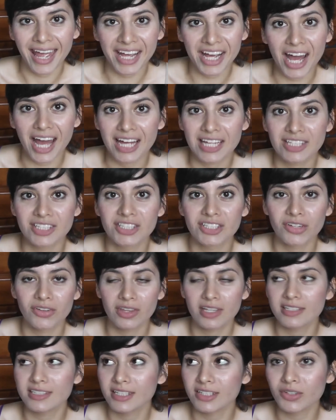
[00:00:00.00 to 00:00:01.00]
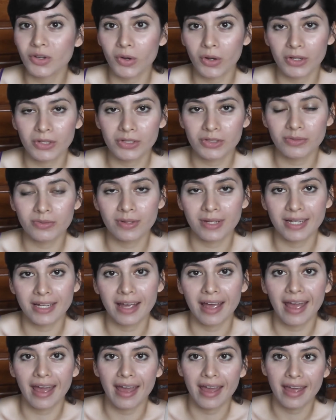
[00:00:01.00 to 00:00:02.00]
Hey guys, so this is going to
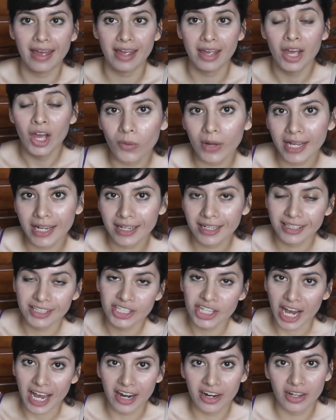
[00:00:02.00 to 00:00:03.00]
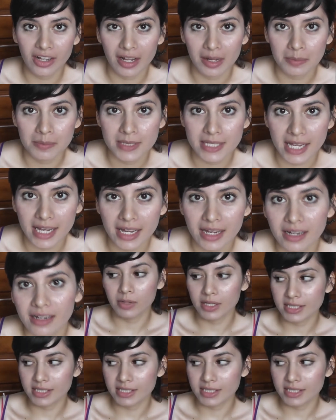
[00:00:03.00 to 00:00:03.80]
be a quick channel update.